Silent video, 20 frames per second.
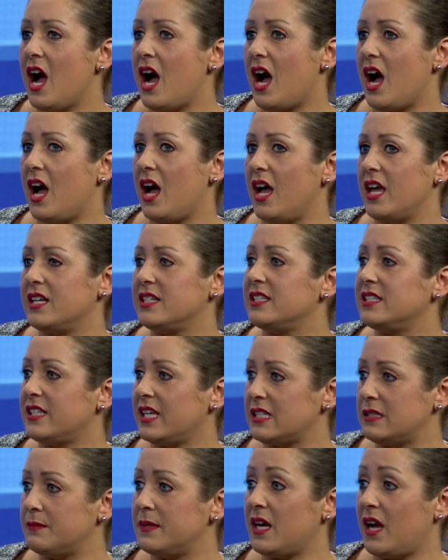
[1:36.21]
uh, an
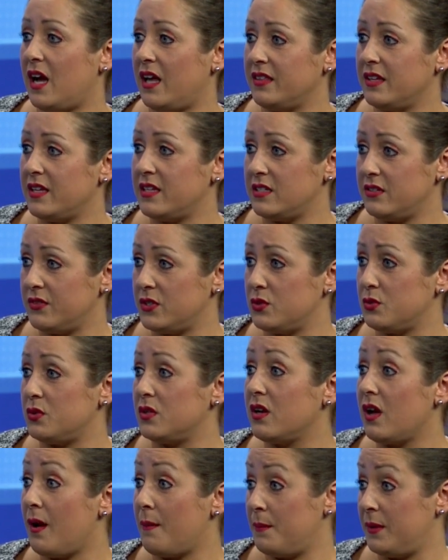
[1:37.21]
assessment on the individual
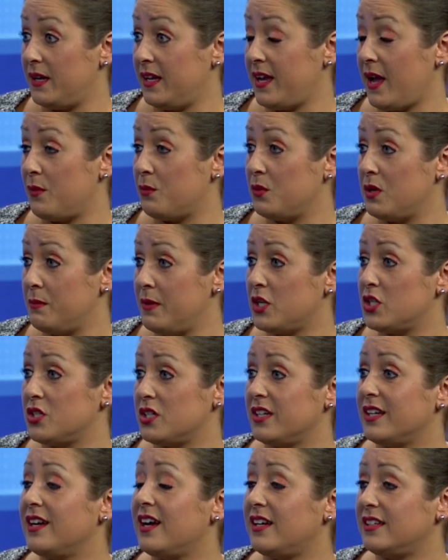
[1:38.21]
company, and we make sure
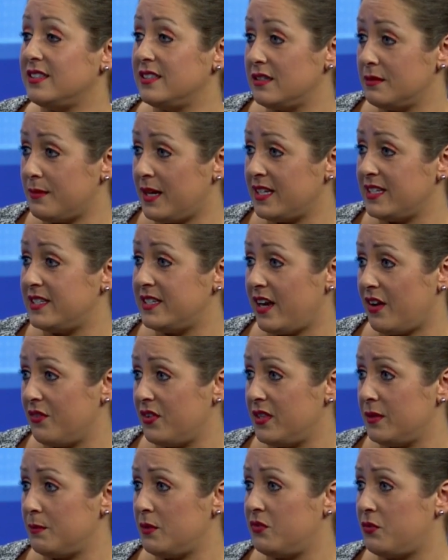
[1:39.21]
to customize to
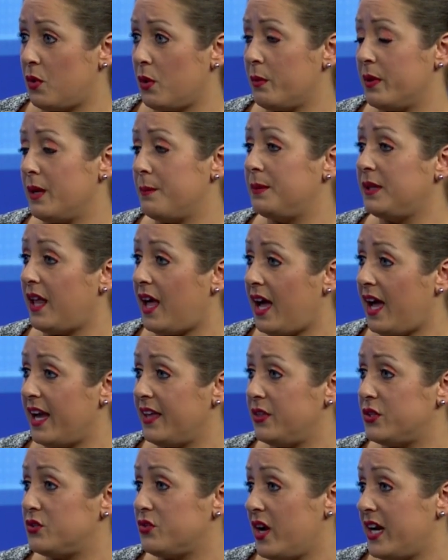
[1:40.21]
everything before we apply
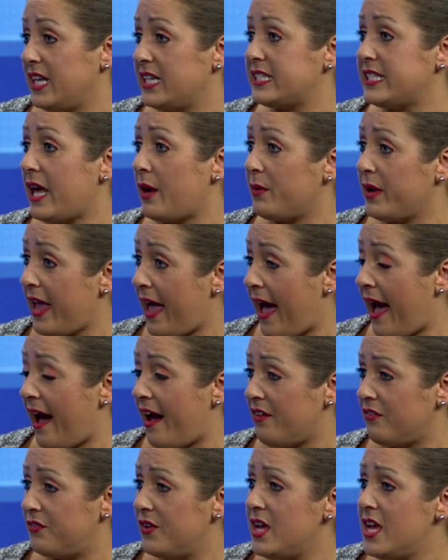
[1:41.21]
the trainings that we
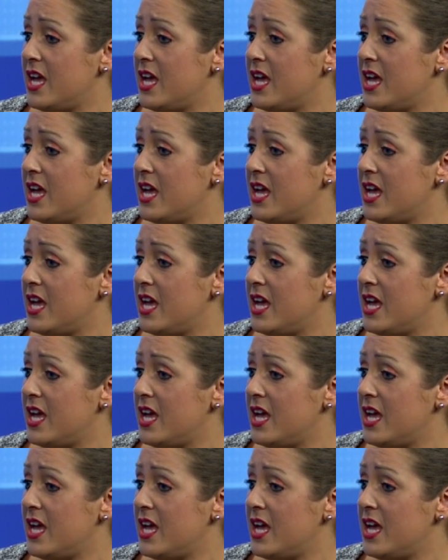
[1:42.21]
have.